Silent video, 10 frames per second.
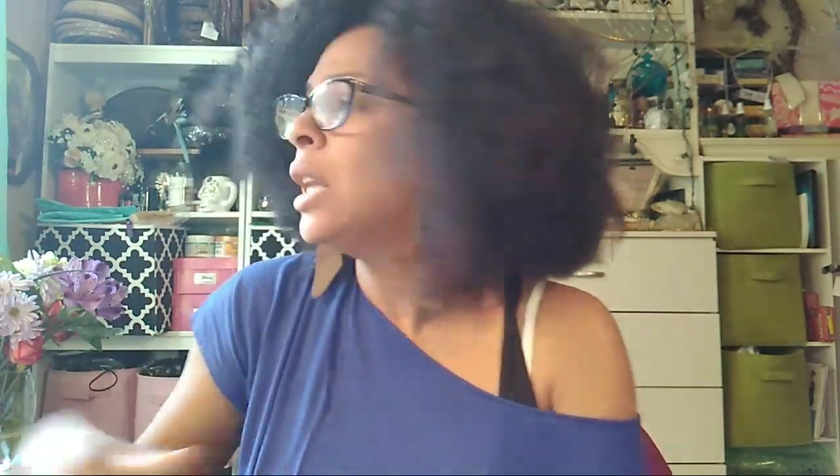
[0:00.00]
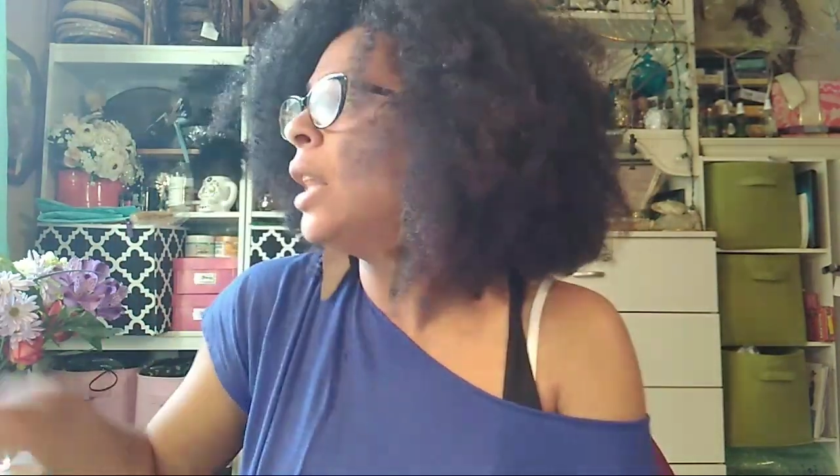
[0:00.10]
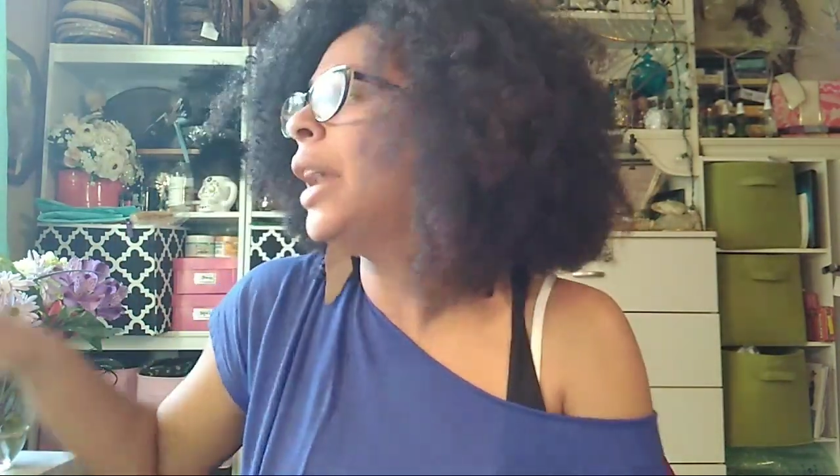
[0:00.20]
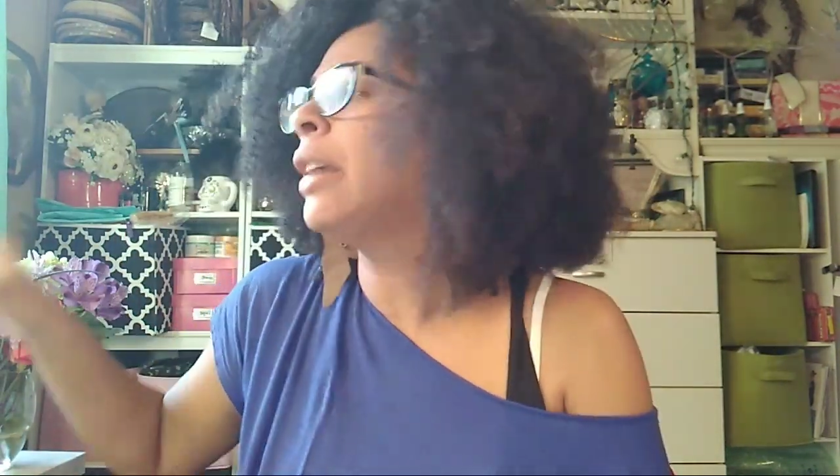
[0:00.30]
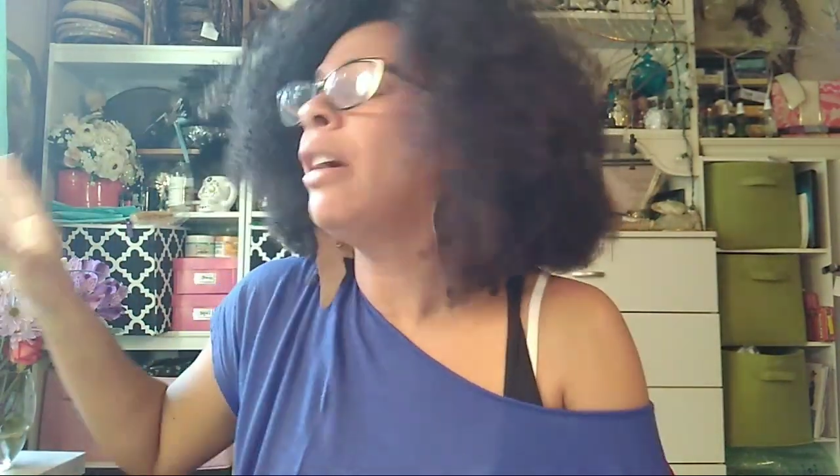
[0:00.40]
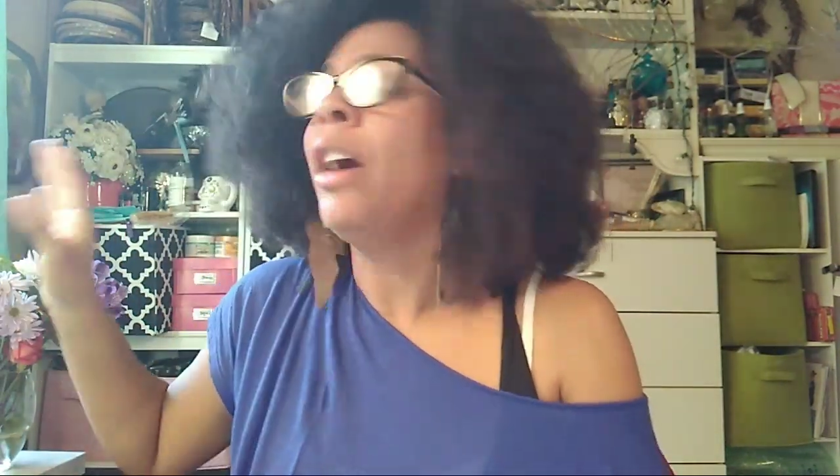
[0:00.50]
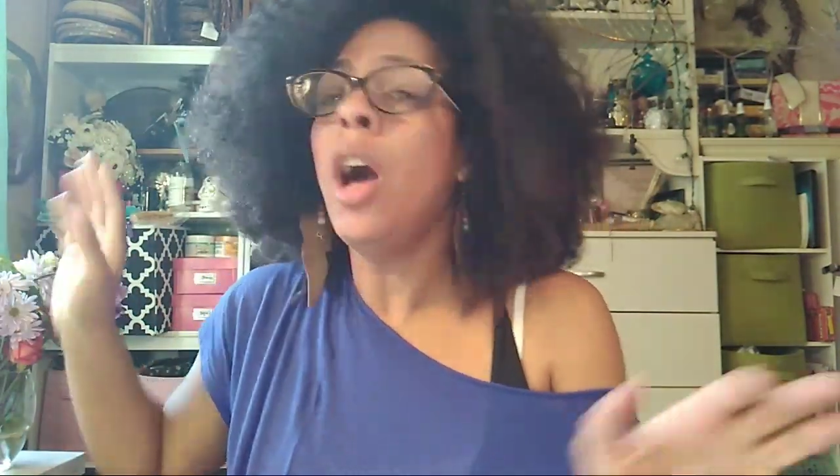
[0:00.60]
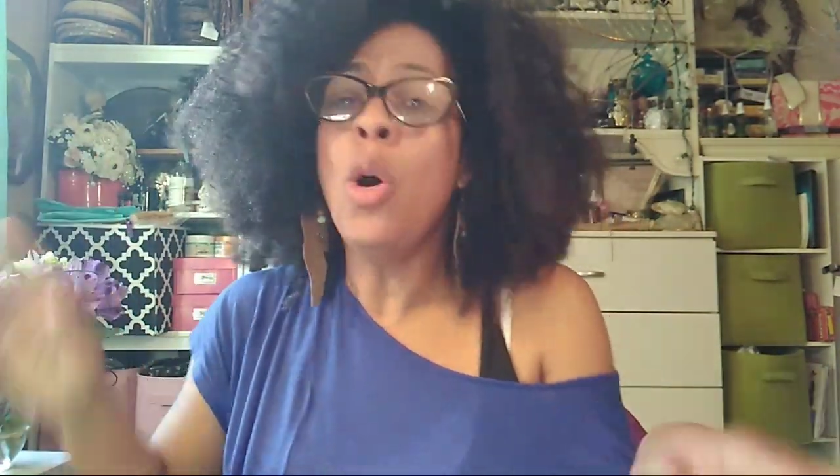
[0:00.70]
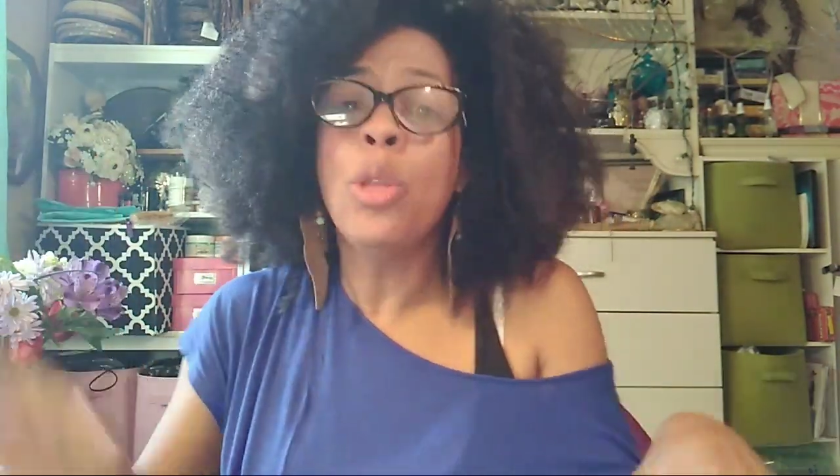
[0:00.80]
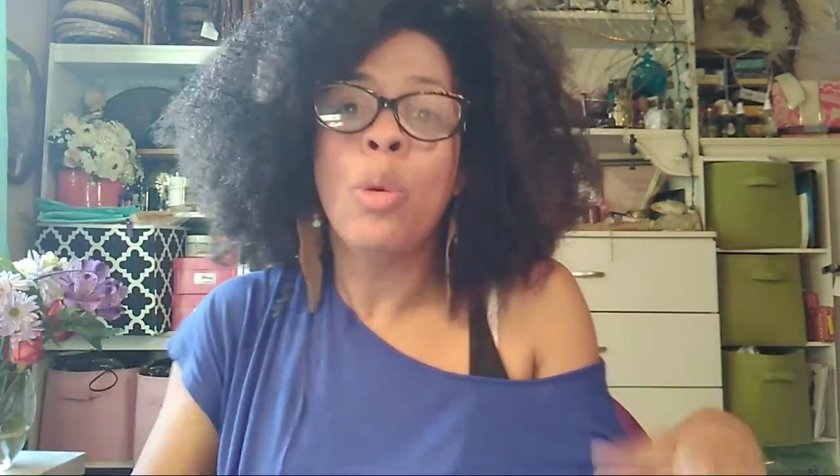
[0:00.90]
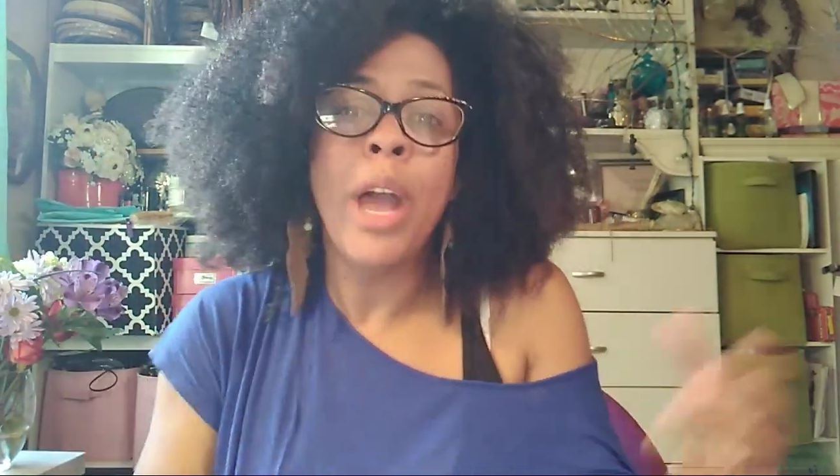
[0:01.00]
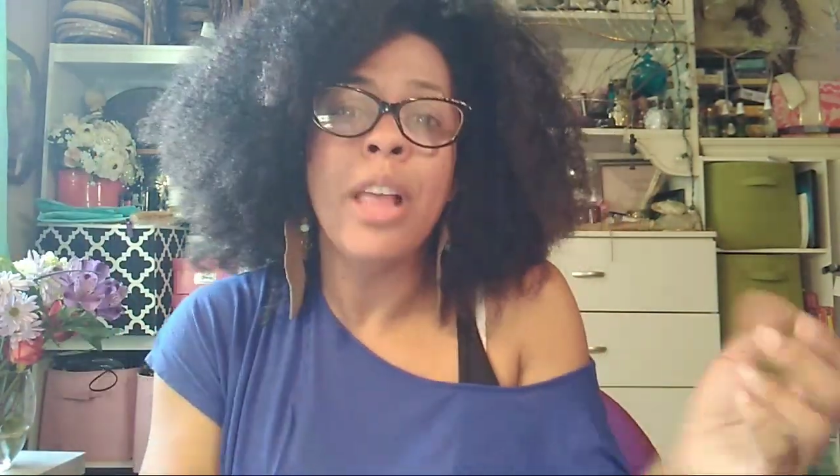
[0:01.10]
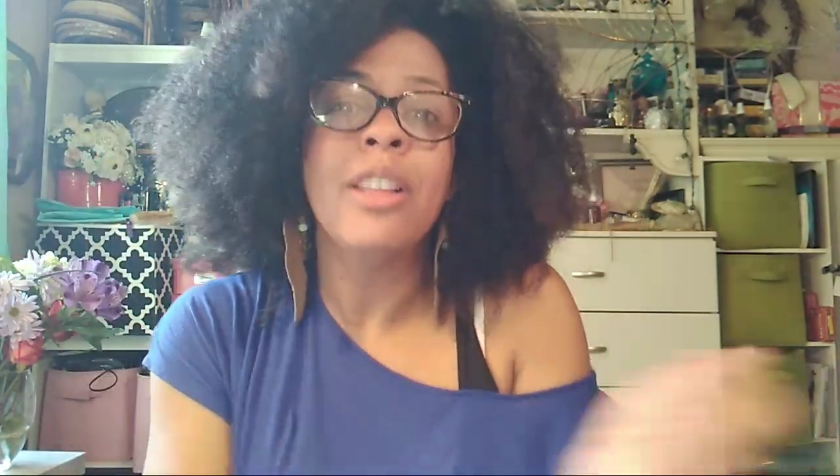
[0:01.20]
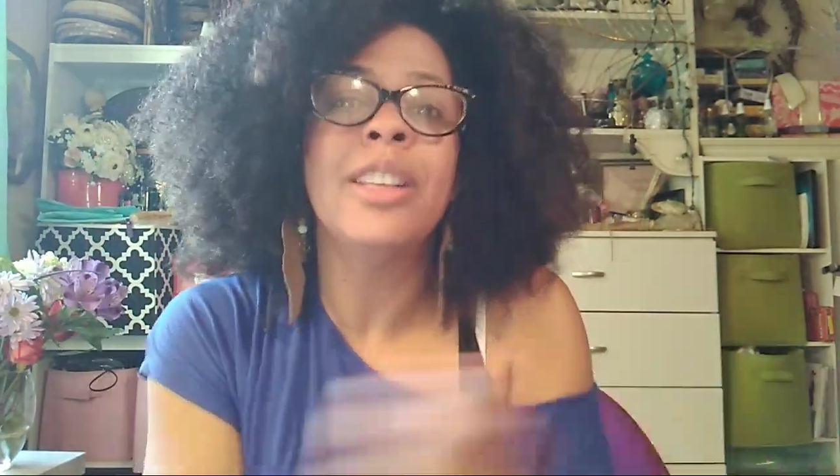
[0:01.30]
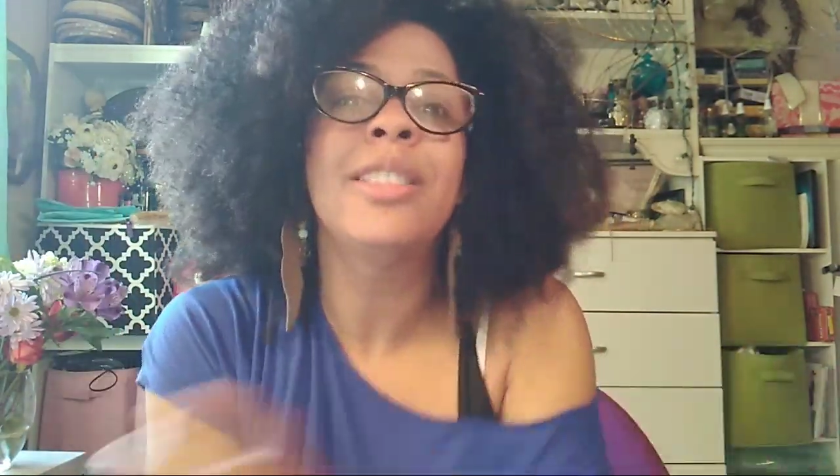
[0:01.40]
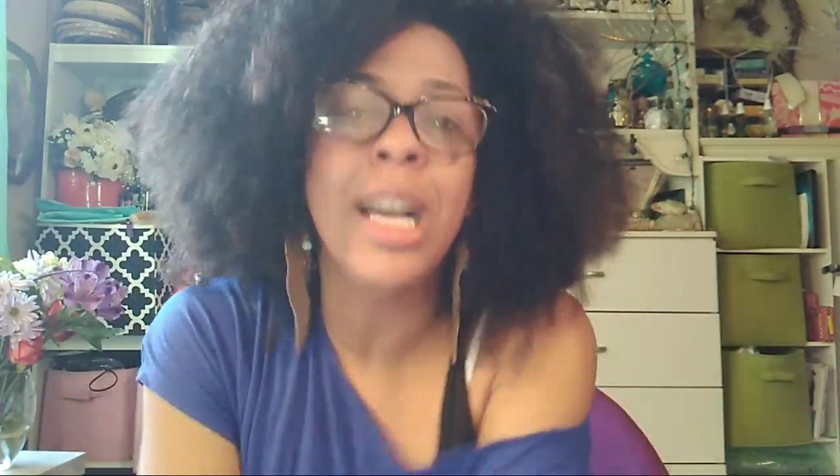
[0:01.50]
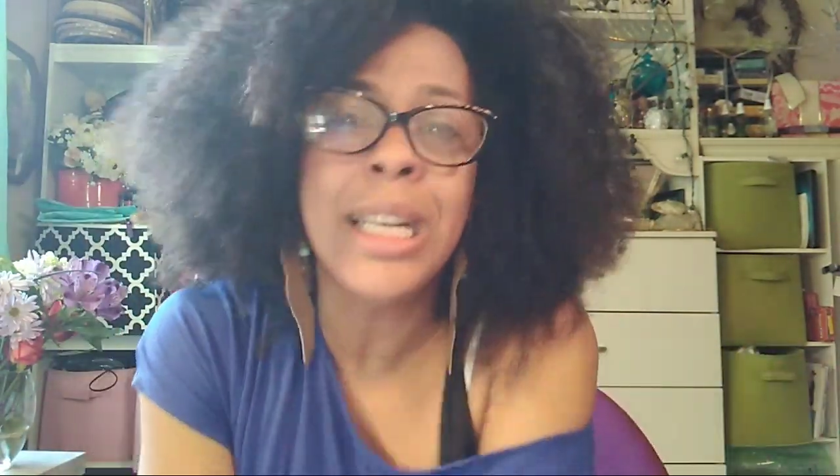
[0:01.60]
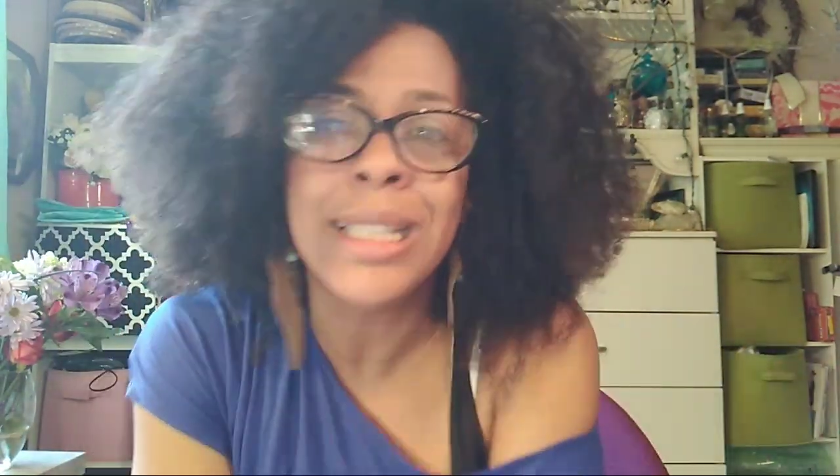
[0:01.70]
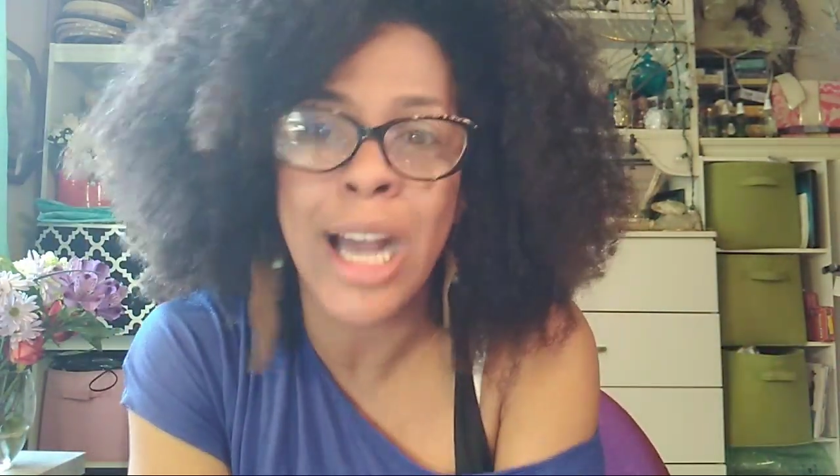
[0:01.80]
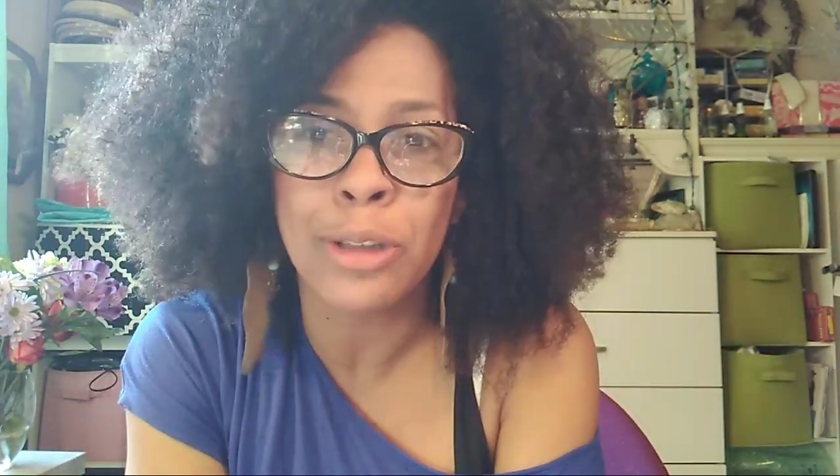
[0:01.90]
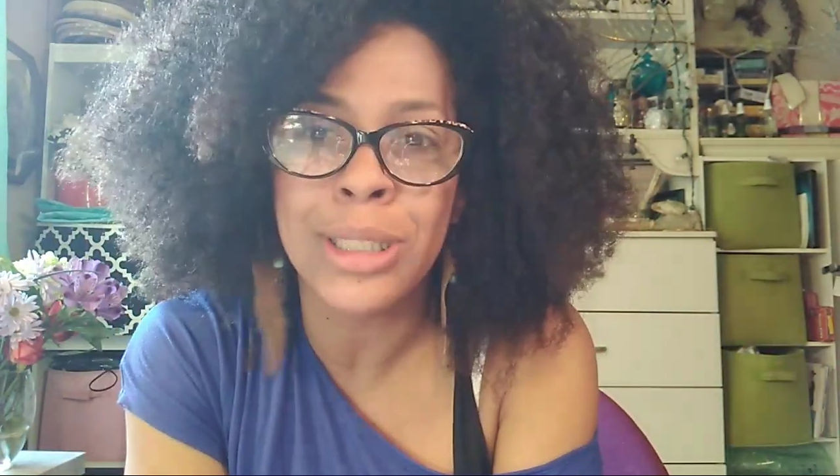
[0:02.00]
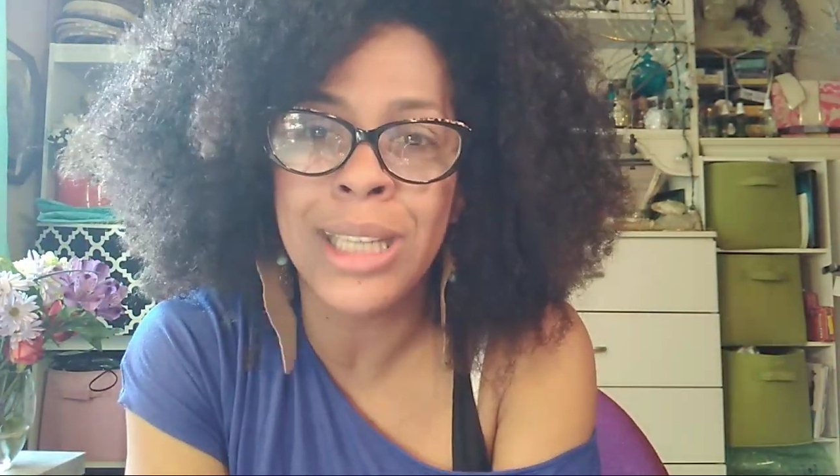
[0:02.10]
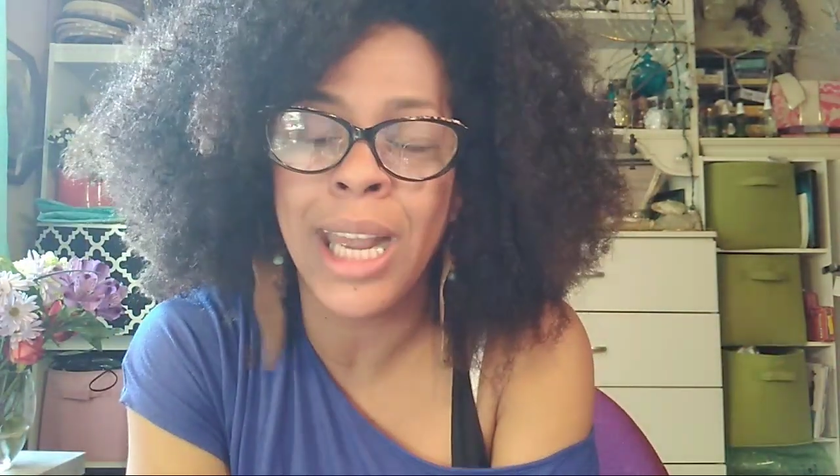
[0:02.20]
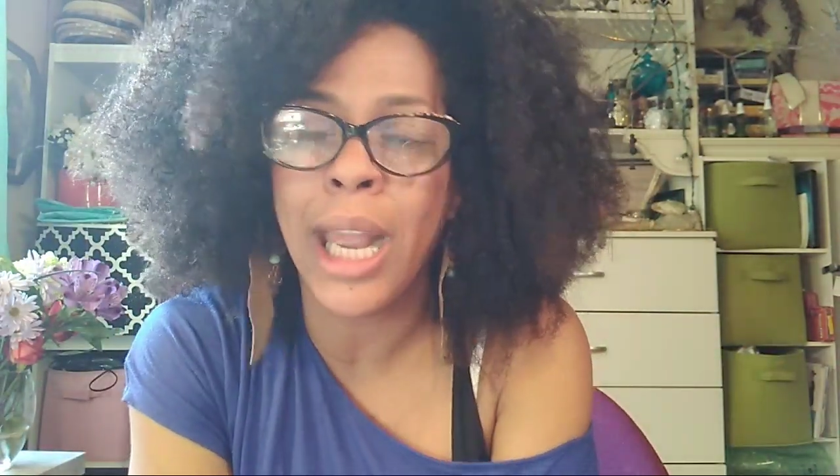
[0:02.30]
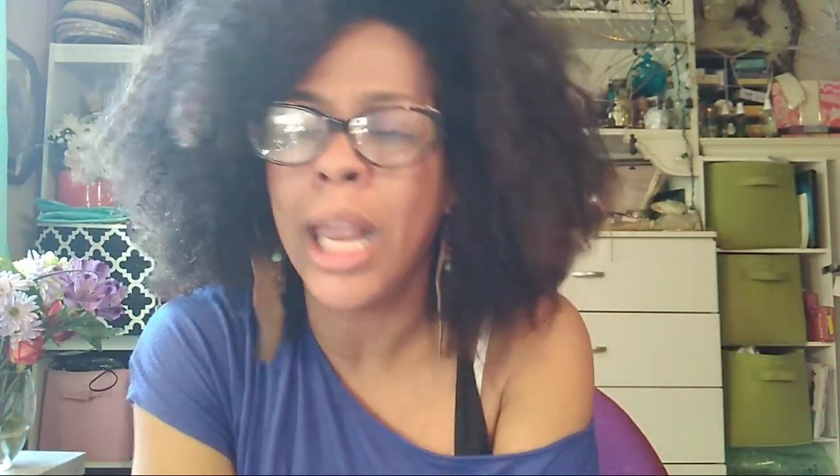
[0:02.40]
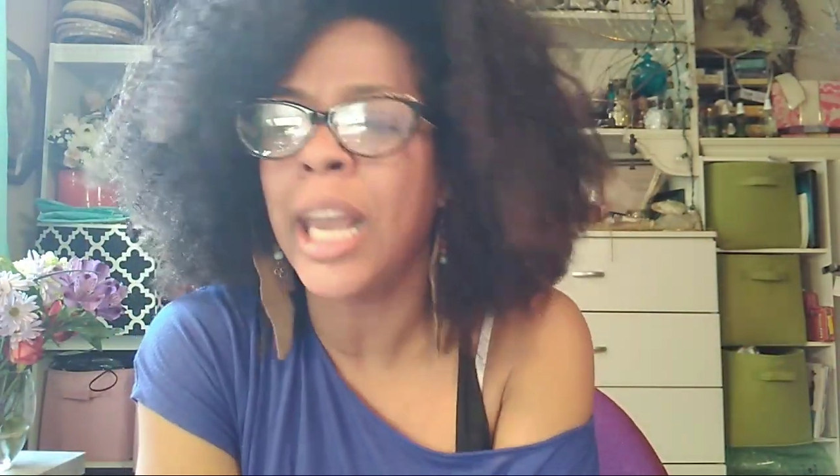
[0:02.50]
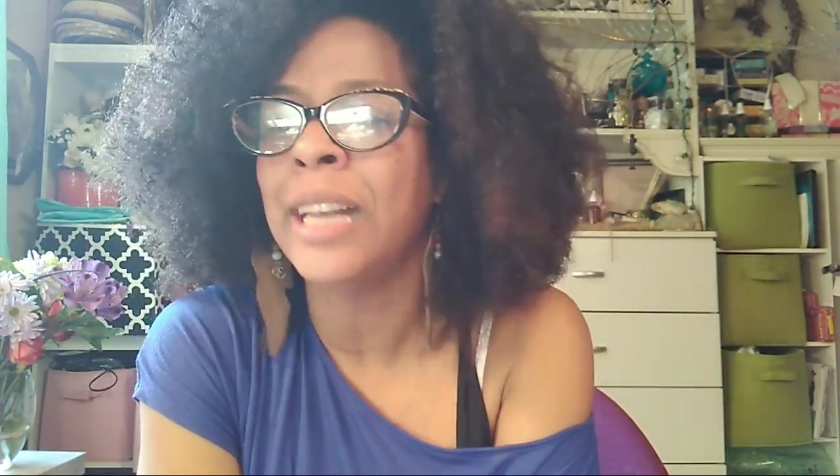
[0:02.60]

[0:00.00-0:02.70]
Like, oh, the sun is out today.